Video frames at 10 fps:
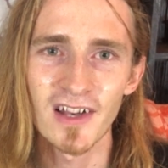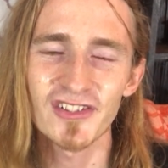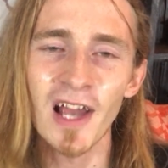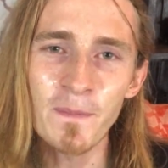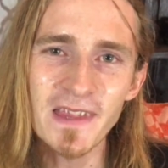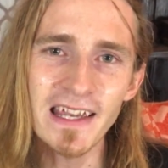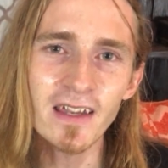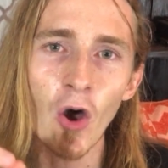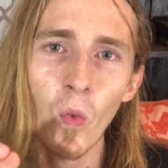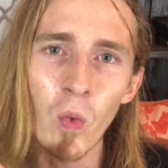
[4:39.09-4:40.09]

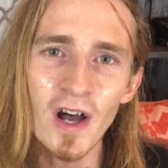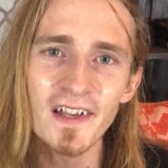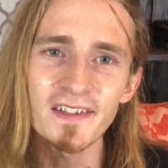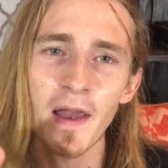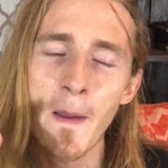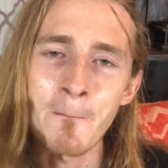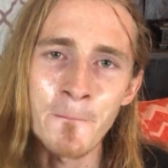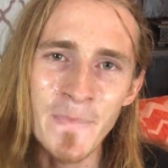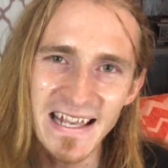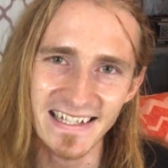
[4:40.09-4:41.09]
Something was
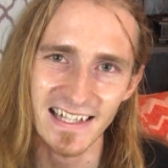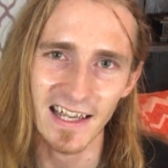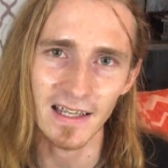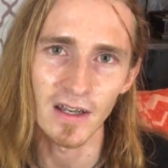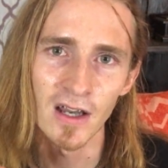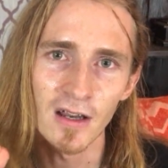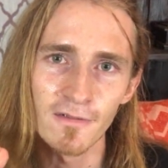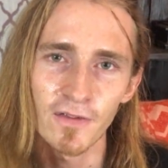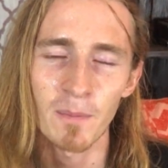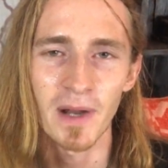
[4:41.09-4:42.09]
missing
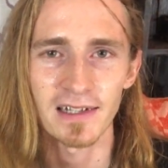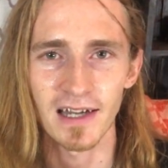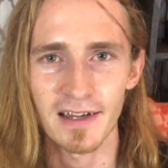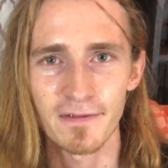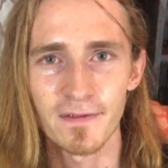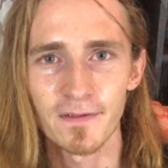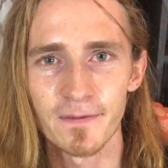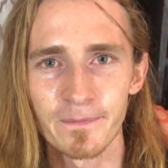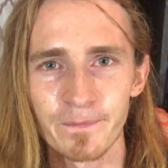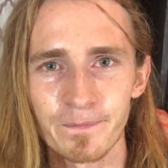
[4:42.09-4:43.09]
from my life.
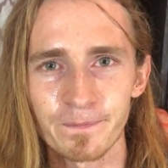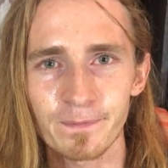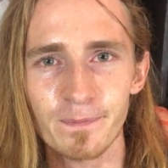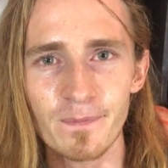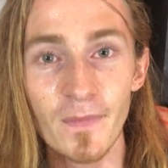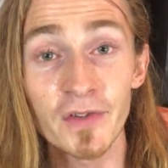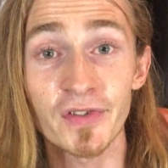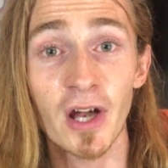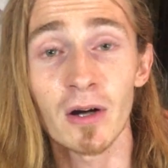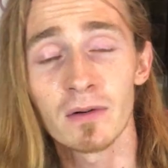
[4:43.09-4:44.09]

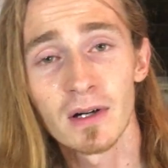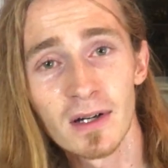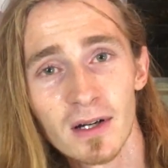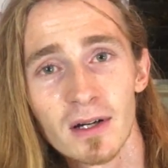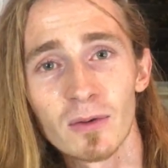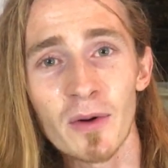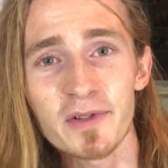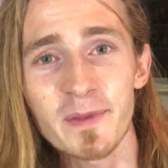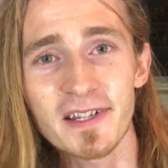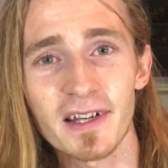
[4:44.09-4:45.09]
So, what
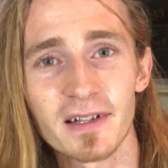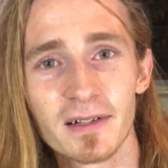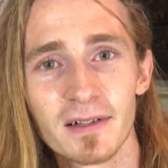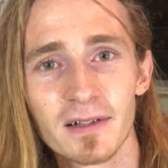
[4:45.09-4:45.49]
was missing?